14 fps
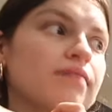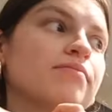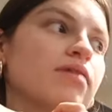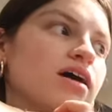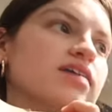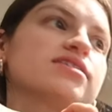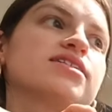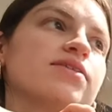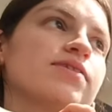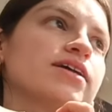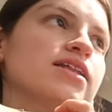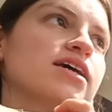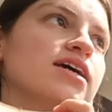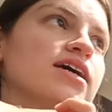unboxed
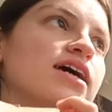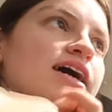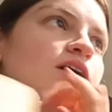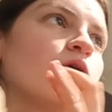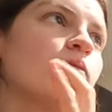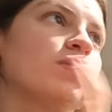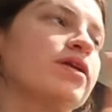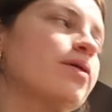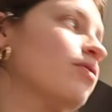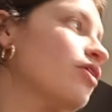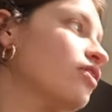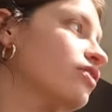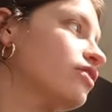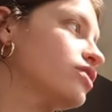everything. I opened up
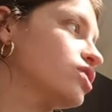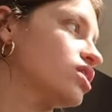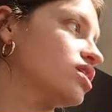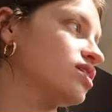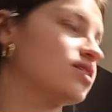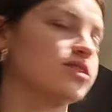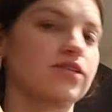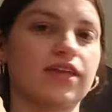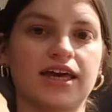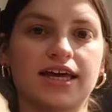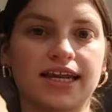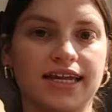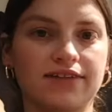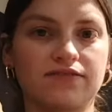all the cushions so they
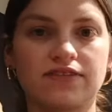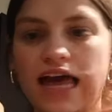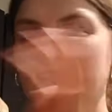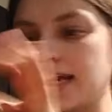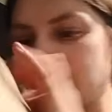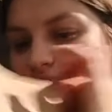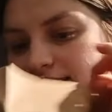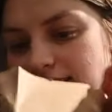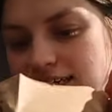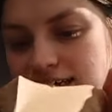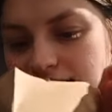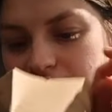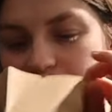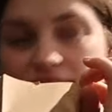could inflate.
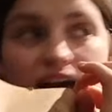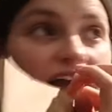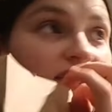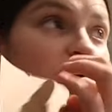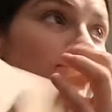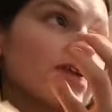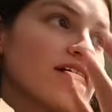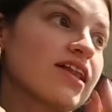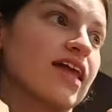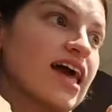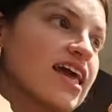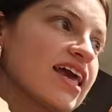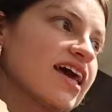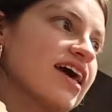I think we're going to like